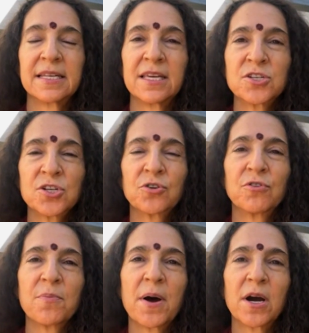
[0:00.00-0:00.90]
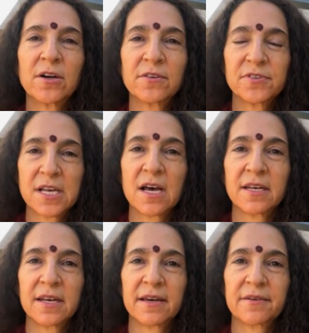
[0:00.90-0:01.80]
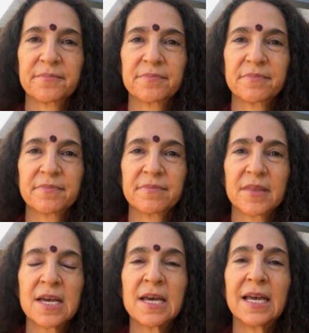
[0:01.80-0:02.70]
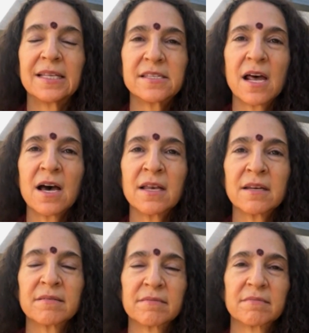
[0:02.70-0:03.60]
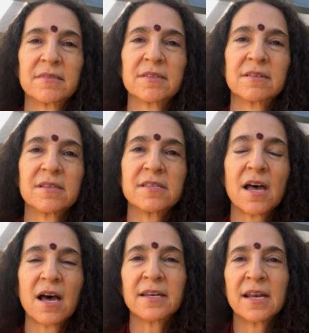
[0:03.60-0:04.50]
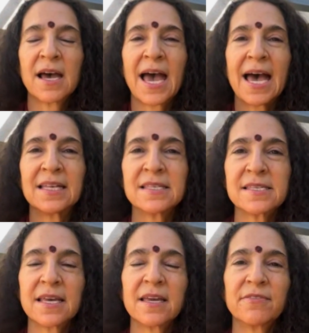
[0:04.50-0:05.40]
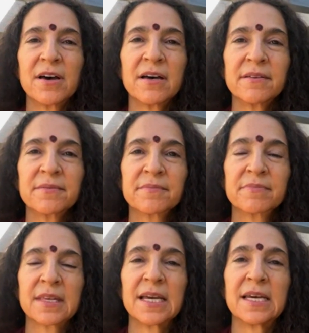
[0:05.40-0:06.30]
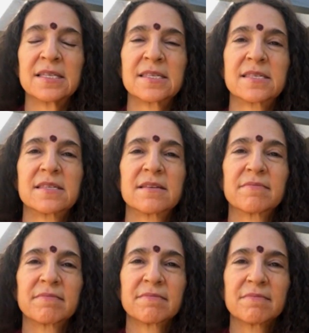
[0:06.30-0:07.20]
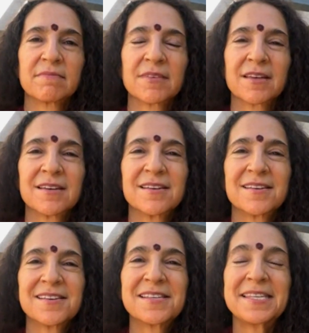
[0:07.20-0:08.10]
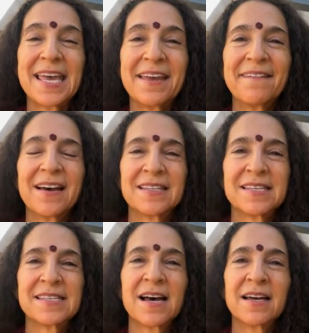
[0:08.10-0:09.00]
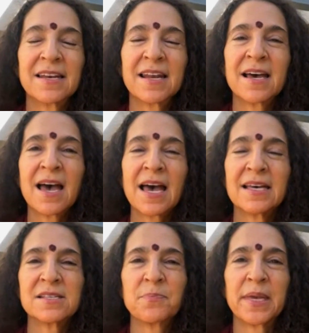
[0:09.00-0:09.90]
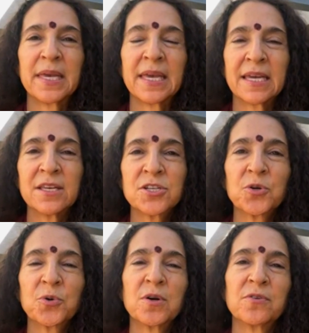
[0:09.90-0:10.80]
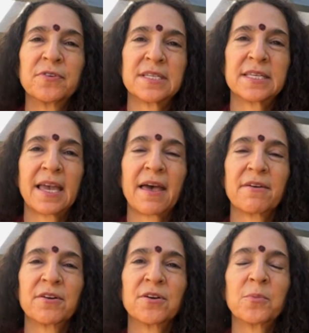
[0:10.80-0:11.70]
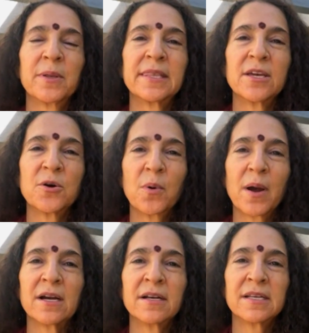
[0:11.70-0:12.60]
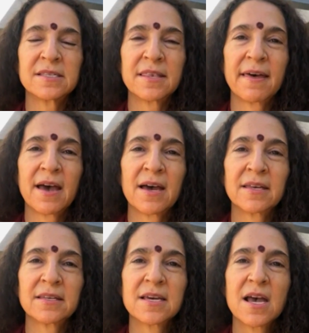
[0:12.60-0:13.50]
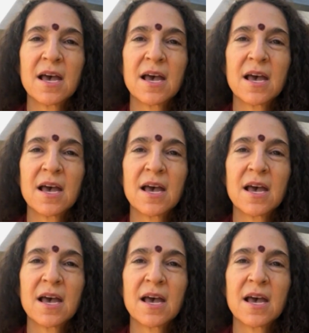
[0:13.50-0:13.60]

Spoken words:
an integral part of sadhana. It's not sadhana and Seva. It's Seva and sadhana as being interwoven together with the awareness that